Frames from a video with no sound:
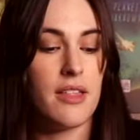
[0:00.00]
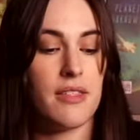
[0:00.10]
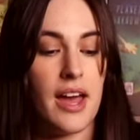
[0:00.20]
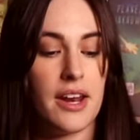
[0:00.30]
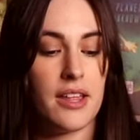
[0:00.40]

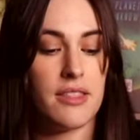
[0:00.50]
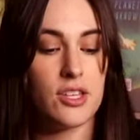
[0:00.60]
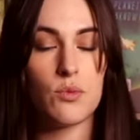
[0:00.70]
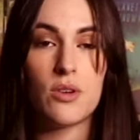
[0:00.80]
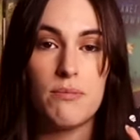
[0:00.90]
then
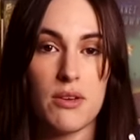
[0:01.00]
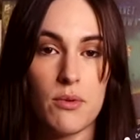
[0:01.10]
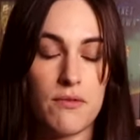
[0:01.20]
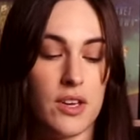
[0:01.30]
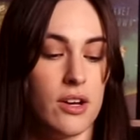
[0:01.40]
this would be
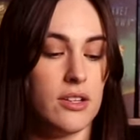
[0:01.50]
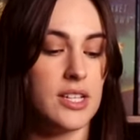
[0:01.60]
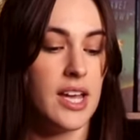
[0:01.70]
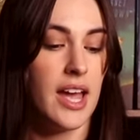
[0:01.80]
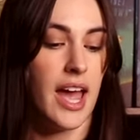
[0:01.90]
revealed.
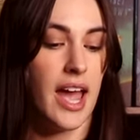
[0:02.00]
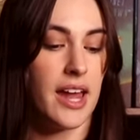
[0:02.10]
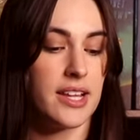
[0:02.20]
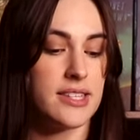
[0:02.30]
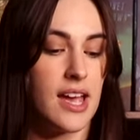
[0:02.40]

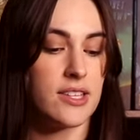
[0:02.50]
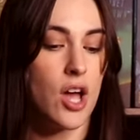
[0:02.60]
And it says